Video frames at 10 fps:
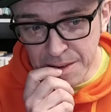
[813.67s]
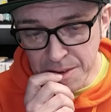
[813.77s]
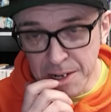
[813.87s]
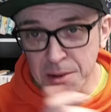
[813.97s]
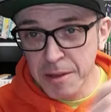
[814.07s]

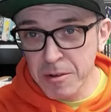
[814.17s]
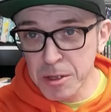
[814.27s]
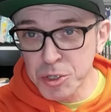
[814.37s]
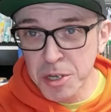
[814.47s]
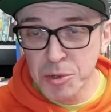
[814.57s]
know, you've got
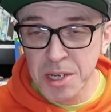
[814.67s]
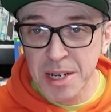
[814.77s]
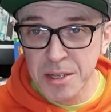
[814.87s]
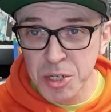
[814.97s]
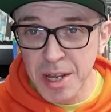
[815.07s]
the two
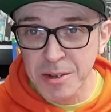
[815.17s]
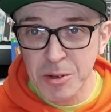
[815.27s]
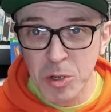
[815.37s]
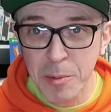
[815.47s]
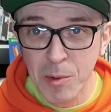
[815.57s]
together stacked
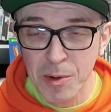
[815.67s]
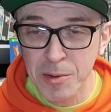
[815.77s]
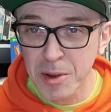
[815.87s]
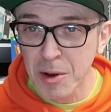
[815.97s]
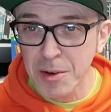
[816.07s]
on top of one
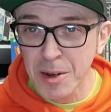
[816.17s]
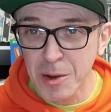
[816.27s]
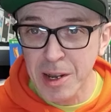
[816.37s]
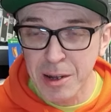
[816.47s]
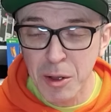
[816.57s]
another, kind of
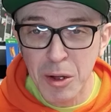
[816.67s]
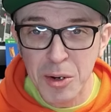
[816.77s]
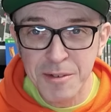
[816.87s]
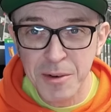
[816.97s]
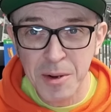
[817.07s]
like a little
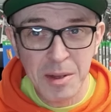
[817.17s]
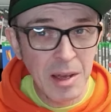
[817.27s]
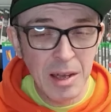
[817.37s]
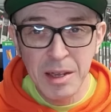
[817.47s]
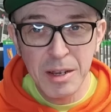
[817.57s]
hi-fi.
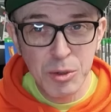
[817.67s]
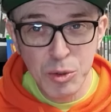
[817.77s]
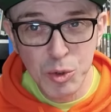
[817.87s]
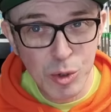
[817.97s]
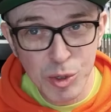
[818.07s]
It
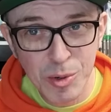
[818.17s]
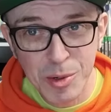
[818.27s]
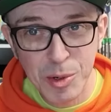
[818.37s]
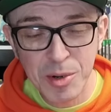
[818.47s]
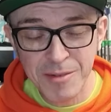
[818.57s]
does
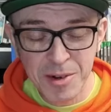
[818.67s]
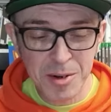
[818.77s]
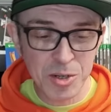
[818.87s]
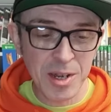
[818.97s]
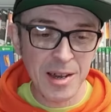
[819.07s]
look good, I've
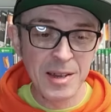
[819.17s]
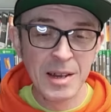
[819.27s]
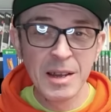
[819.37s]
got to say.